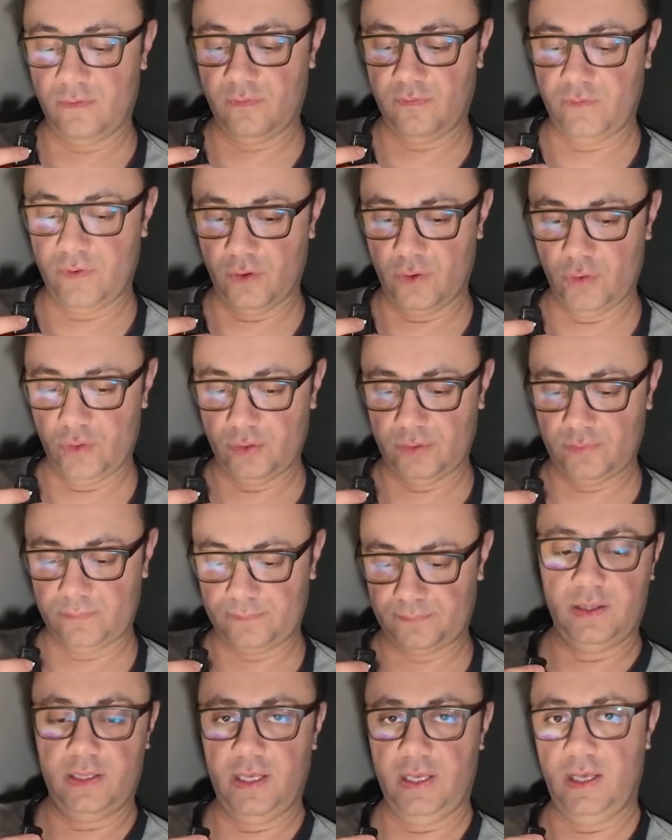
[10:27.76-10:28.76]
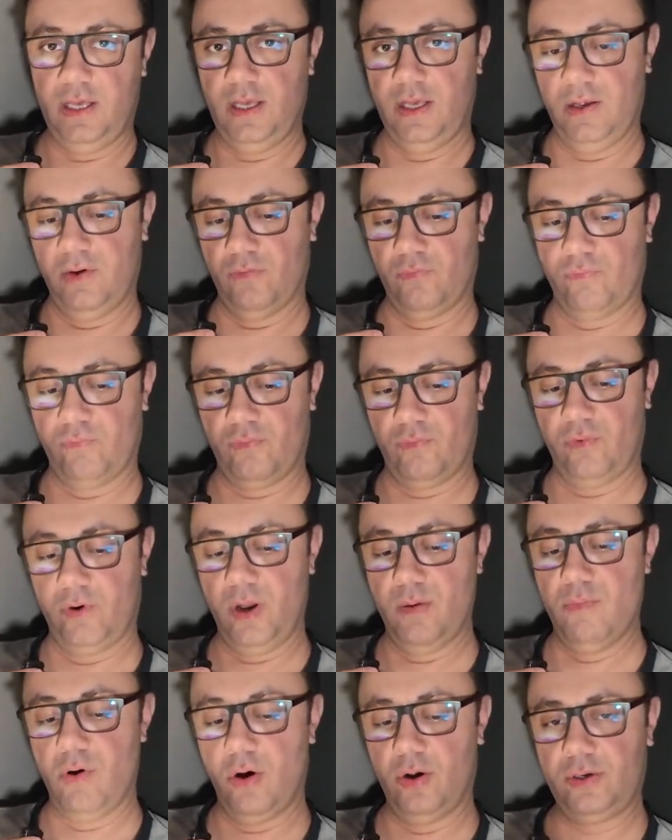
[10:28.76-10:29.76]
food, the
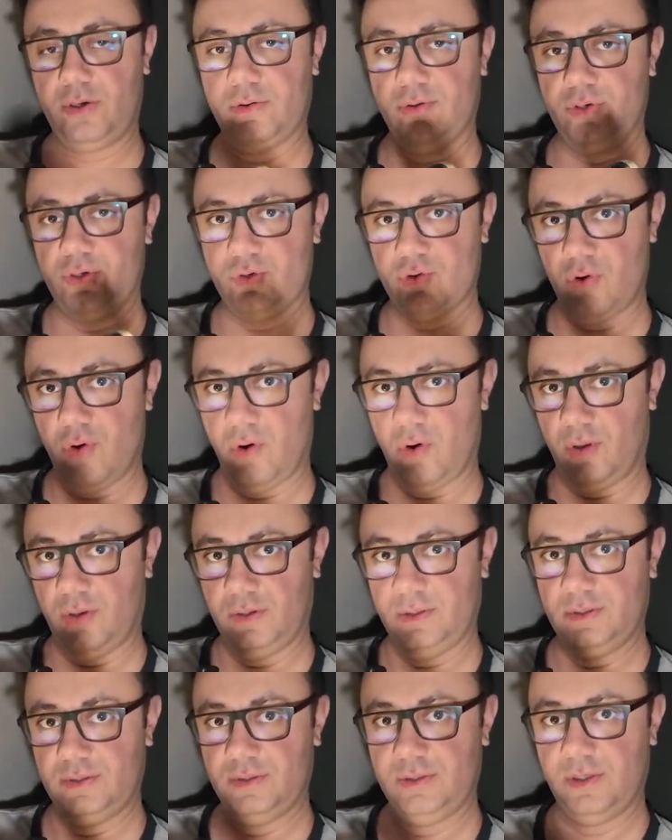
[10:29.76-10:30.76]
remote control